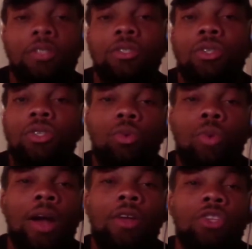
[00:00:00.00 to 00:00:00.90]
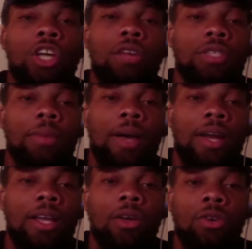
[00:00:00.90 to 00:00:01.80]
So it's like, why are you checking with
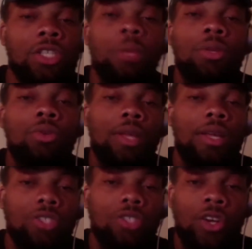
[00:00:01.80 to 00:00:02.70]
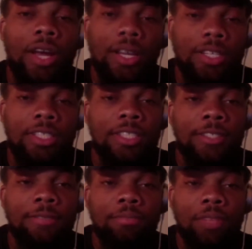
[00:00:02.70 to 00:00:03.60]
somebody or something you think is trash?
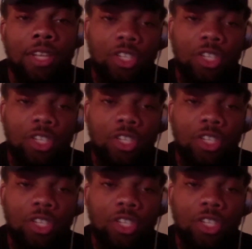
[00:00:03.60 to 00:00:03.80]
Because you